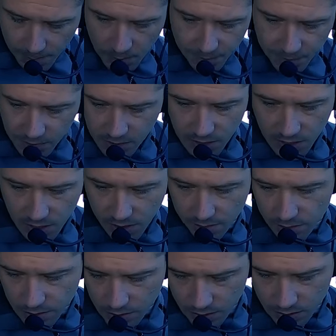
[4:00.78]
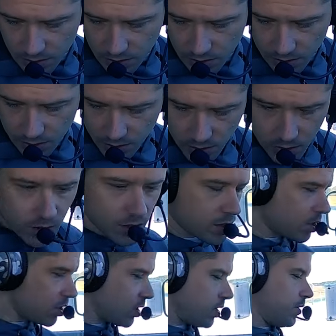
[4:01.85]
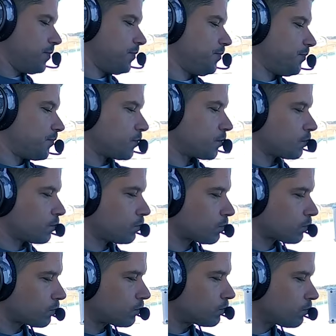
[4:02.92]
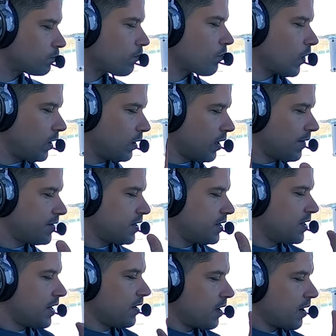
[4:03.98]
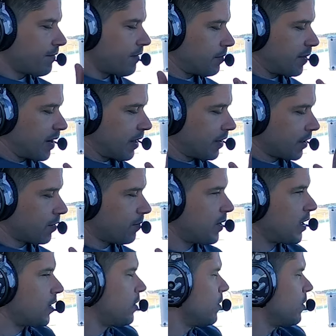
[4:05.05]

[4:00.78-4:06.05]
off the seat. Everything is good. Left seat takeoff, I'm pilot in command,